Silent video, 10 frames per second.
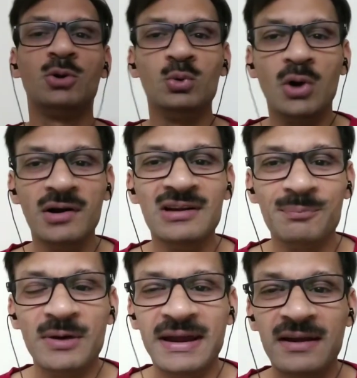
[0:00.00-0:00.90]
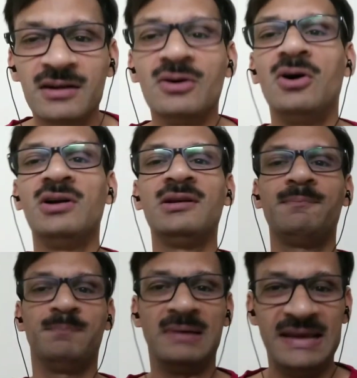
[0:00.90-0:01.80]
Do not depend
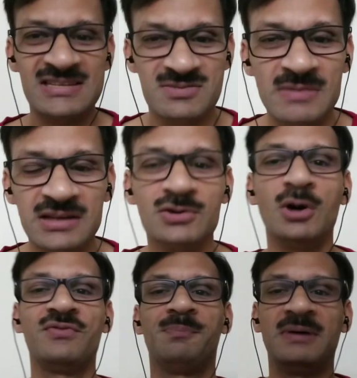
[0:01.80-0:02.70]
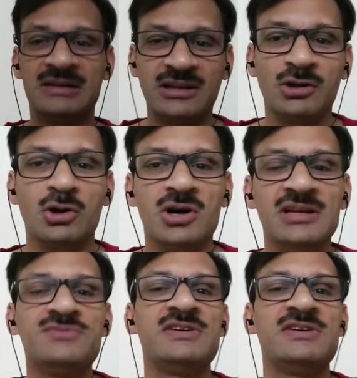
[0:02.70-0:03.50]
on placement of a particular college,